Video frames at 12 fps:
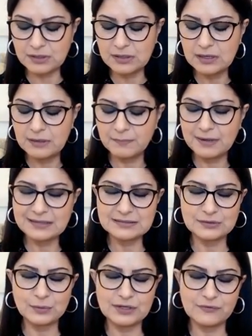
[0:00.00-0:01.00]
plus
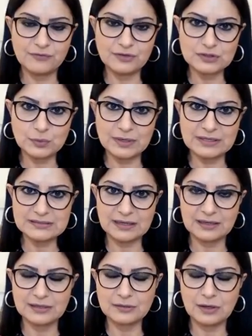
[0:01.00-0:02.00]
21st, 22nd
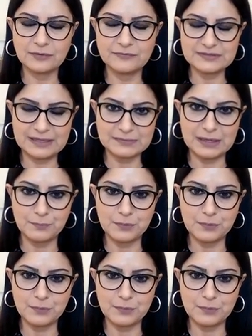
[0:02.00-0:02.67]
of September.